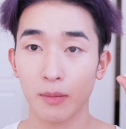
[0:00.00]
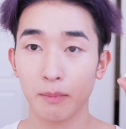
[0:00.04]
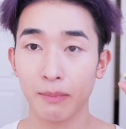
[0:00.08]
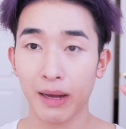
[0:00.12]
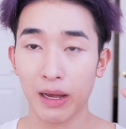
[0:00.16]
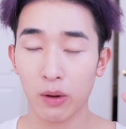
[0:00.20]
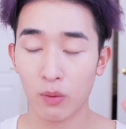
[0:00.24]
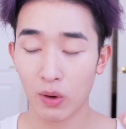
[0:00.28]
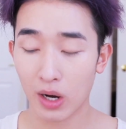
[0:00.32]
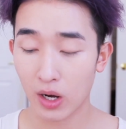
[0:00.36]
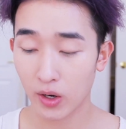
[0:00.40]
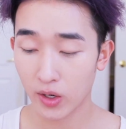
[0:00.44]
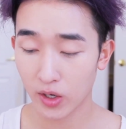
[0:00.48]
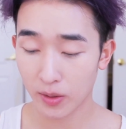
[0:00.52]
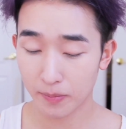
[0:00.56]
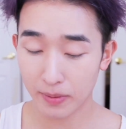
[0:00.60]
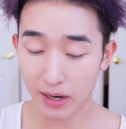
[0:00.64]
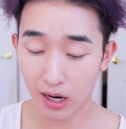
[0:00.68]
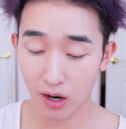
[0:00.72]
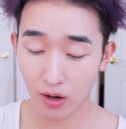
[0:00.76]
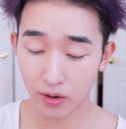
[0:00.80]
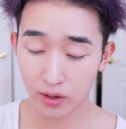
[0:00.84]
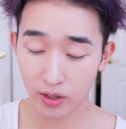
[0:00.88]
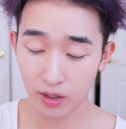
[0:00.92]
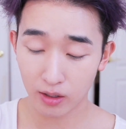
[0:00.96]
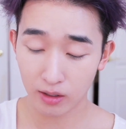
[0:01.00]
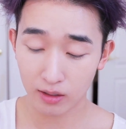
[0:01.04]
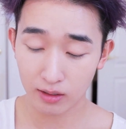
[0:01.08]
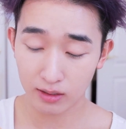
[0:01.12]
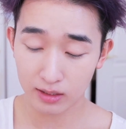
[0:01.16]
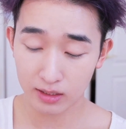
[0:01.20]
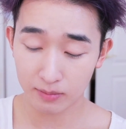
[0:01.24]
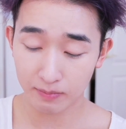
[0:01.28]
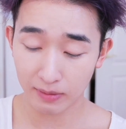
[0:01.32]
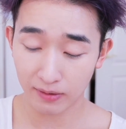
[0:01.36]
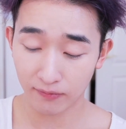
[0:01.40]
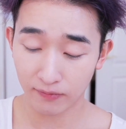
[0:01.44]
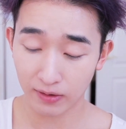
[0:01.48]
my Wowder powder. This
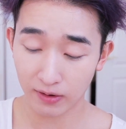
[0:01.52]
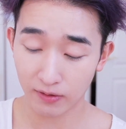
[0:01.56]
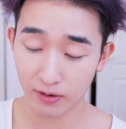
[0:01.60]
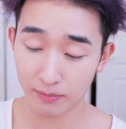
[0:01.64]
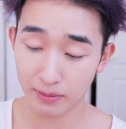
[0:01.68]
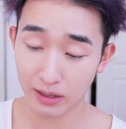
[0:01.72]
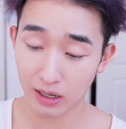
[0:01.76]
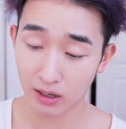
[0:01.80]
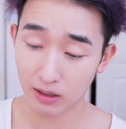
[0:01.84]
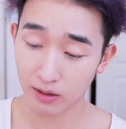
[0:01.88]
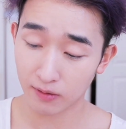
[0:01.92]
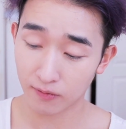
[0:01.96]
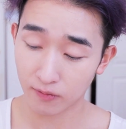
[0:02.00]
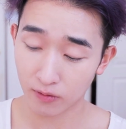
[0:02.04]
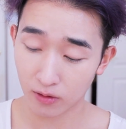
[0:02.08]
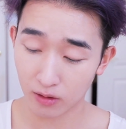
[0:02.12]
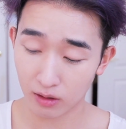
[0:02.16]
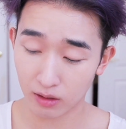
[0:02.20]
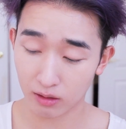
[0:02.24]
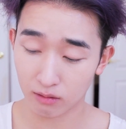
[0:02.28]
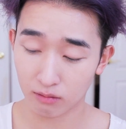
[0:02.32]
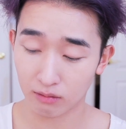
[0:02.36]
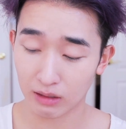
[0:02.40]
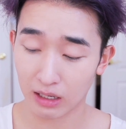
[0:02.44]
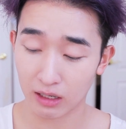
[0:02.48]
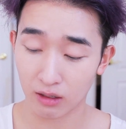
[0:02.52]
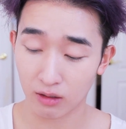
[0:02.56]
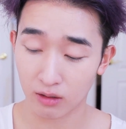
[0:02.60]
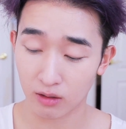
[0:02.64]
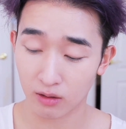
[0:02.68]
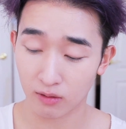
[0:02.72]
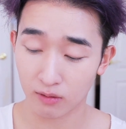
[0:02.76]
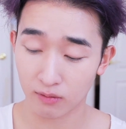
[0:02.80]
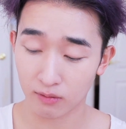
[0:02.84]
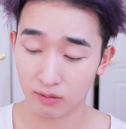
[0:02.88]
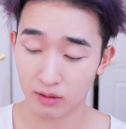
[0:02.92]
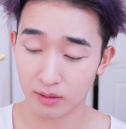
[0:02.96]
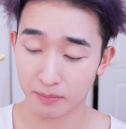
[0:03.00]
is my favorite powder for, I don't know,
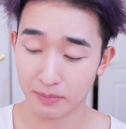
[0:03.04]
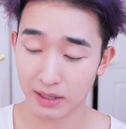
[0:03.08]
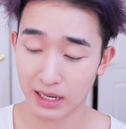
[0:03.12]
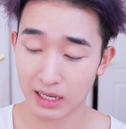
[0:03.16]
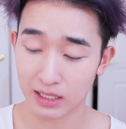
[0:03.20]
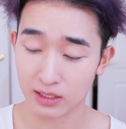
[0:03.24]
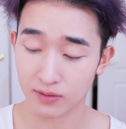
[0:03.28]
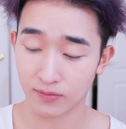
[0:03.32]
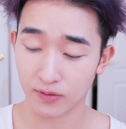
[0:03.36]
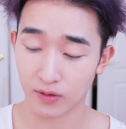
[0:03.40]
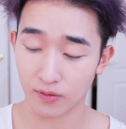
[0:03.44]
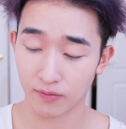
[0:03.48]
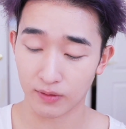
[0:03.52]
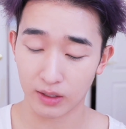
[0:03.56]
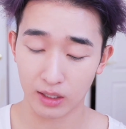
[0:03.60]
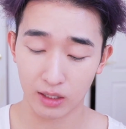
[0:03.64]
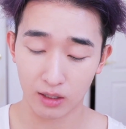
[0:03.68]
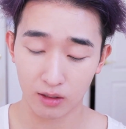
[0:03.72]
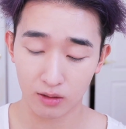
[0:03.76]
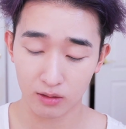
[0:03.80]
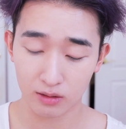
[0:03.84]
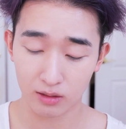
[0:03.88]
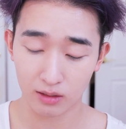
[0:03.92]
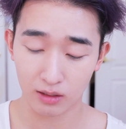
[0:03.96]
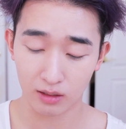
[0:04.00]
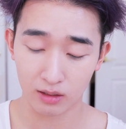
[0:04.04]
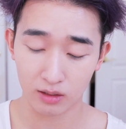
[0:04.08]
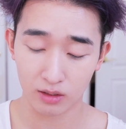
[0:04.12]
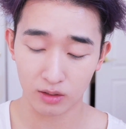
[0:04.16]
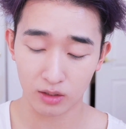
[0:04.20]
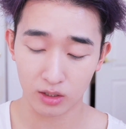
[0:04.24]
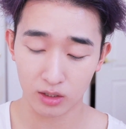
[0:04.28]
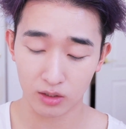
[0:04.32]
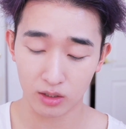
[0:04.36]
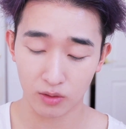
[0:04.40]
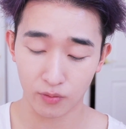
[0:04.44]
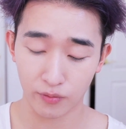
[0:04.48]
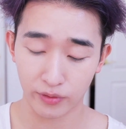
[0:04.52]
the past few videos. It's
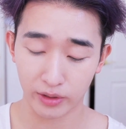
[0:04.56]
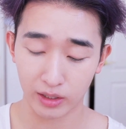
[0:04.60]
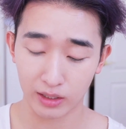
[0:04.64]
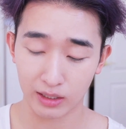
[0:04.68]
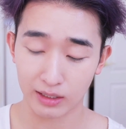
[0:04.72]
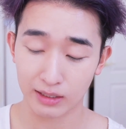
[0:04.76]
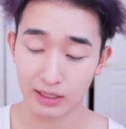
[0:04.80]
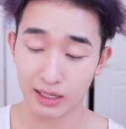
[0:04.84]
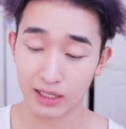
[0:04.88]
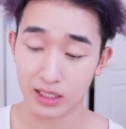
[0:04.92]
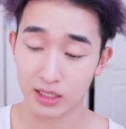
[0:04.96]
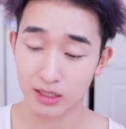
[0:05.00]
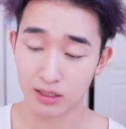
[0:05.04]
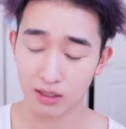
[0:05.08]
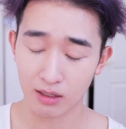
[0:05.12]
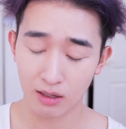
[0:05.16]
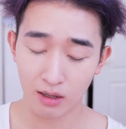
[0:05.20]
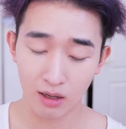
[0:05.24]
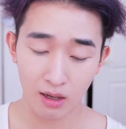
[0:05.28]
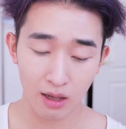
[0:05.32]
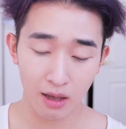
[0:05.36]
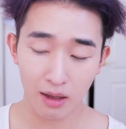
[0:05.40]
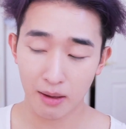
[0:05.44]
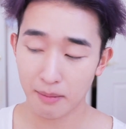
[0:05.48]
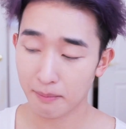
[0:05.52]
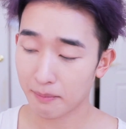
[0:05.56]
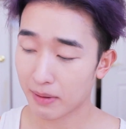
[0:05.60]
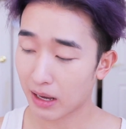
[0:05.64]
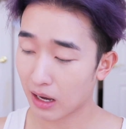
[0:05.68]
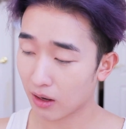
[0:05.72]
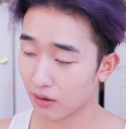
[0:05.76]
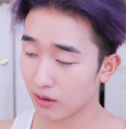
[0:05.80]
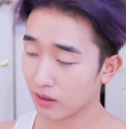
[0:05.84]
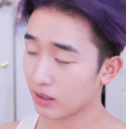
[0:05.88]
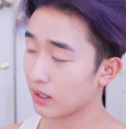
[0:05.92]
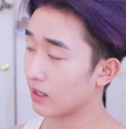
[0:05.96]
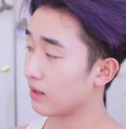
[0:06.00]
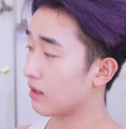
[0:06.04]
just a really nice
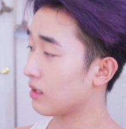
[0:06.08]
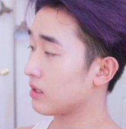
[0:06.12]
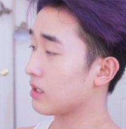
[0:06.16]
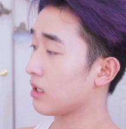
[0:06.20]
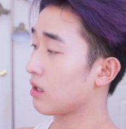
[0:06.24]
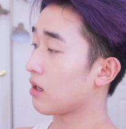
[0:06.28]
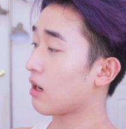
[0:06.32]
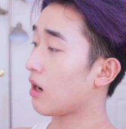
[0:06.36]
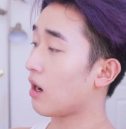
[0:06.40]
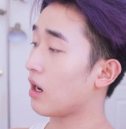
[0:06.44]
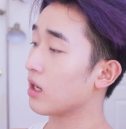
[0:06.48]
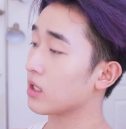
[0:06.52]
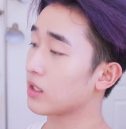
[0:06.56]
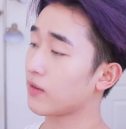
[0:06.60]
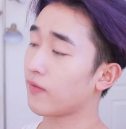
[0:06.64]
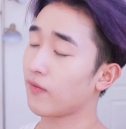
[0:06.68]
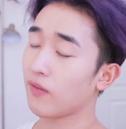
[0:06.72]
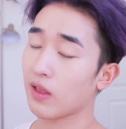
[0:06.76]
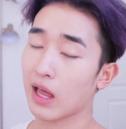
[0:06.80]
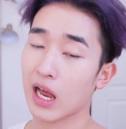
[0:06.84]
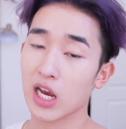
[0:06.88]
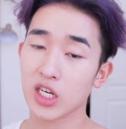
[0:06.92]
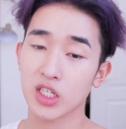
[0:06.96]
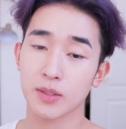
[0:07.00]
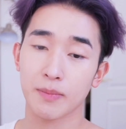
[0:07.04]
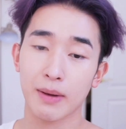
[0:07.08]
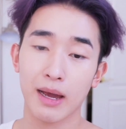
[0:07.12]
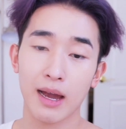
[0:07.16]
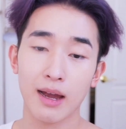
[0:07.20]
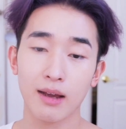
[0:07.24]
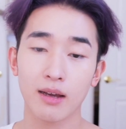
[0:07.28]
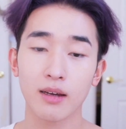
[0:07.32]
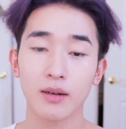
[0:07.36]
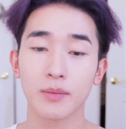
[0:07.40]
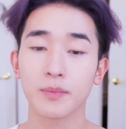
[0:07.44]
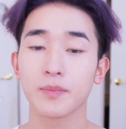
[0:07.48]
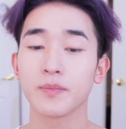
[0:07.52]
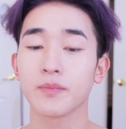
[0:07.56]
powder that doesn't cause
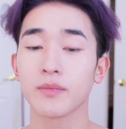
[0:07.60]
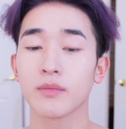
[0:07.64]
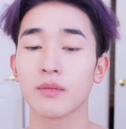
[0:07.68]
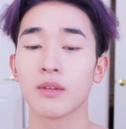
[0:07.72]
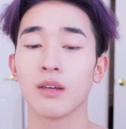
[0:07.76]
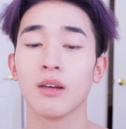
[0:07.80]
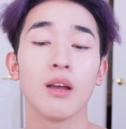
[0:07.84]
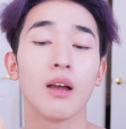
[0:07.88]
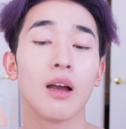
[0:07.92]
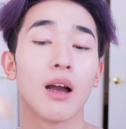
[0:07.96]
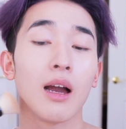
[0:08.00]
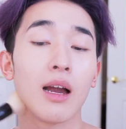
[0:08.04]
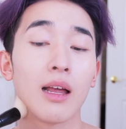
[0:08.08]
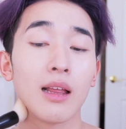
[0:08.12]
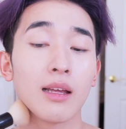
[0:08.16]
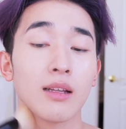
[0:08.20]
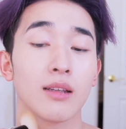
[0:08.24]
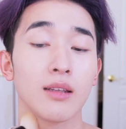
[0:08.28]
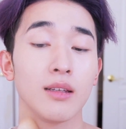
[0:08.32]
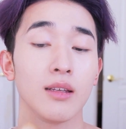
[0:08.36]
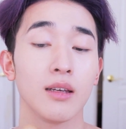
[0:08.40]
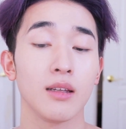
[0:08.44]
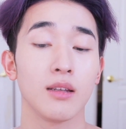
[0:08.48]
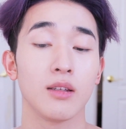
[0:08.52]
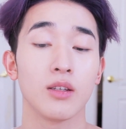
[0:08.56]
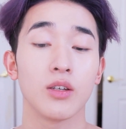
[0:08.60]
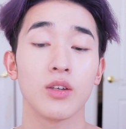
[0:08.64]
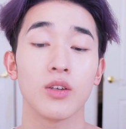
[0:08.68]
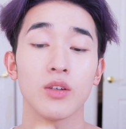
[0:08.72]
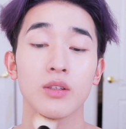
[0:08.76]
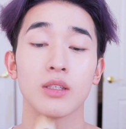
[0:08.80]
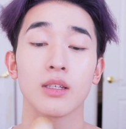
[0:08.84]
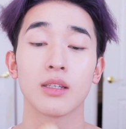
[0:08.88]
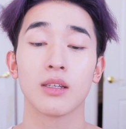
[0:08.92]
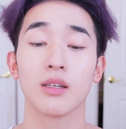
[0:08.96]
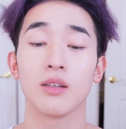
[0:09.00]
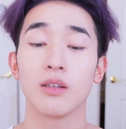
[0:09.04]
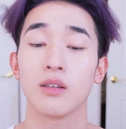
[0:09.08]
flashback. I like to use
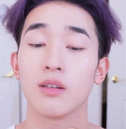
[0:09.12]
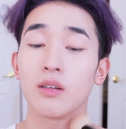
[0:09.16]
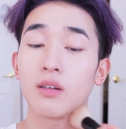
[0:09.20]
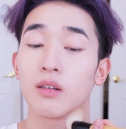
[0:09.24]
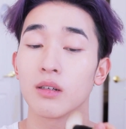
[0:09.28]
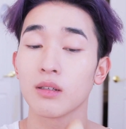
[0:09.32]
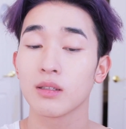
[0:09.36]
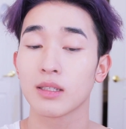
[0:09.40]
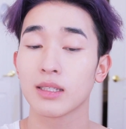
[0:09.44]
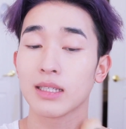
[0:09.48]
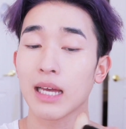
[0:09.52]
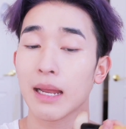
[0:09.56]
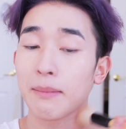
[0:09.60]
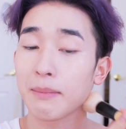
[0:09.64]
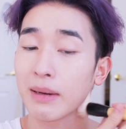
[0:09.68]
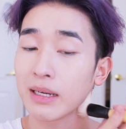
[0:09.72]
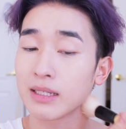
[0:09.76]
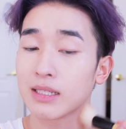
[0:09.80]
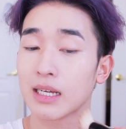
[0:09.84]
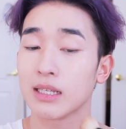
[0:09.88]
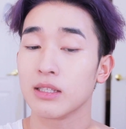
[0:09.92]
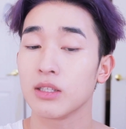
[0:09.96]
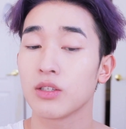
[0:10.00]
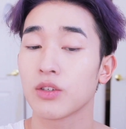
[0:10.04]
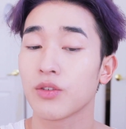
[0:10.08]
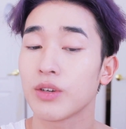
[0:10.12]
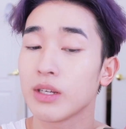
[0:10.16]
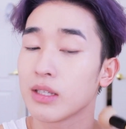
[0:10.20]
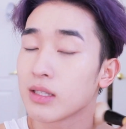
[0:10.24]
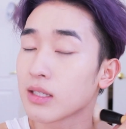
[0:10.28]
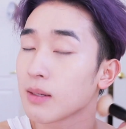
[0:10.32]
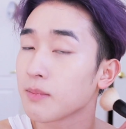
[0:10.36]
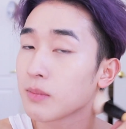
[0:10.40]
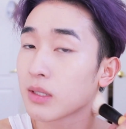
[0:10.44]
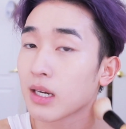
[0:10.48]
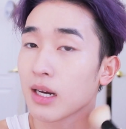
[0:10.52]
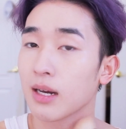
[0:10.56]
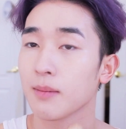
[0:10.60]
it to set my sunscreen
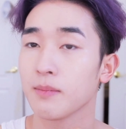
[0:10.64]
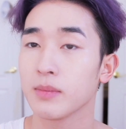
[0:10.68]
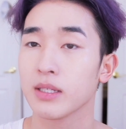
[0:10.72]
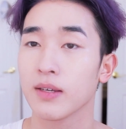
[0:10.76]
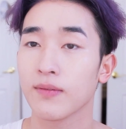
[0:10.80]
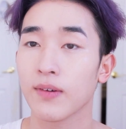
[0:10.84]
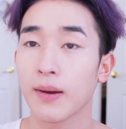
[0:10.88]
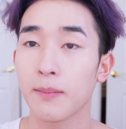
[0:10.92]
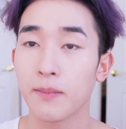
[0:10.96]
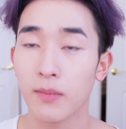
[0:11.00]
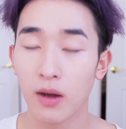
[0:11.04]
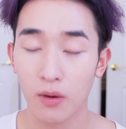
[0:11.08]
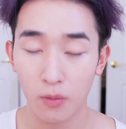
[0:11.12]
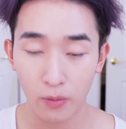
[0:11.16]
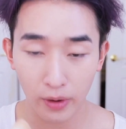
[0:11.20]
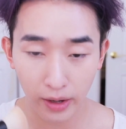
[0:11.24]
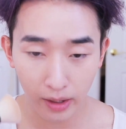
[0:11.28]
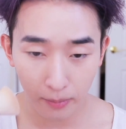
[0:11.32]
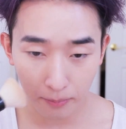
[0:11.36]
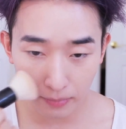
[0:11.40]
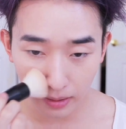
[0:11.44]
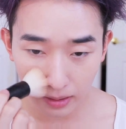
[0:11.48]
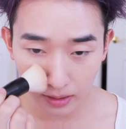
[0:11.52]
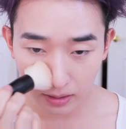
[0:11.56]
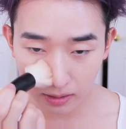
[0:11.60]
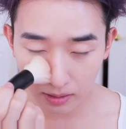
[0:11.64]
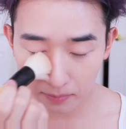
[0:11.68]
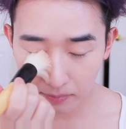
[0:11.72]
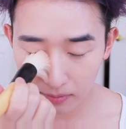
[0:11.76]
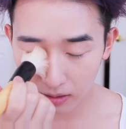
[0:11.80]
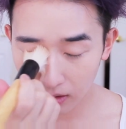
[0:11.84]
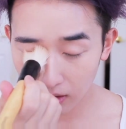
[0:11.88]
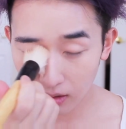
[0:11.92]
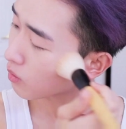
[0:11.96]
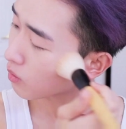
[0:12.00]
sometimes if I'm not wearing makeup.